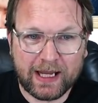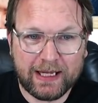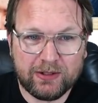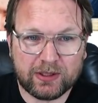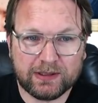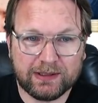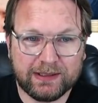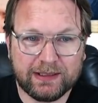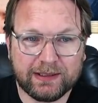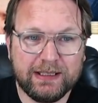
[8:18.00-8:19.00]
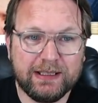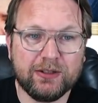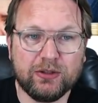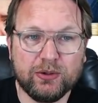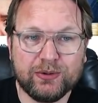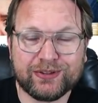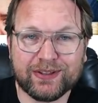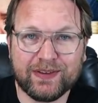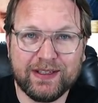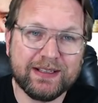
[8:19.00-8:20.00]
and you can literally use
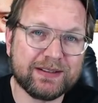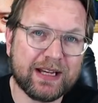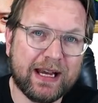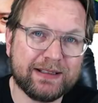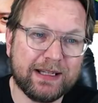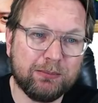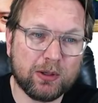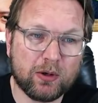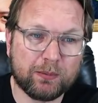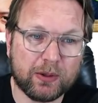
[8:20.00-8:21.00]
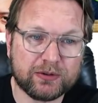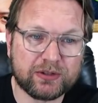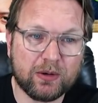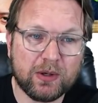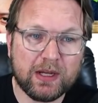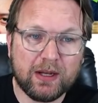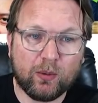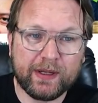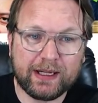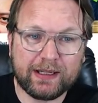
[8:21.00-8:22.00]
this as a blog post. So
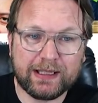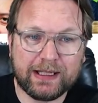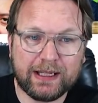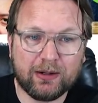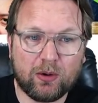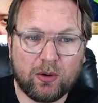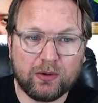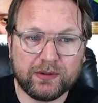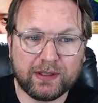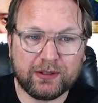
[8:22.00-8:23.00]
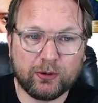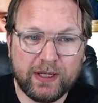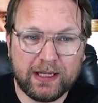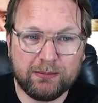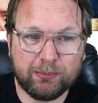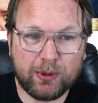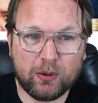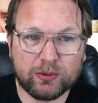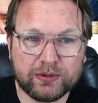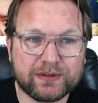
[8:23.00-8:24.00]
when I click here on create
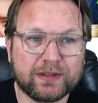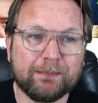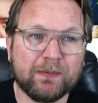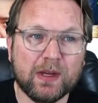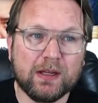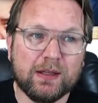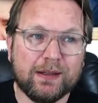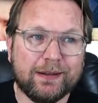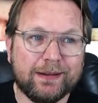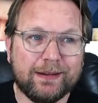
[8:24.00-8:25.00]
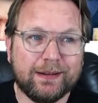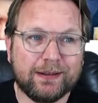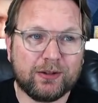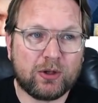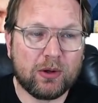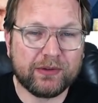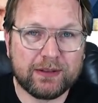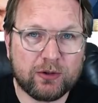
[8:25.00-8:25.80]
post, Content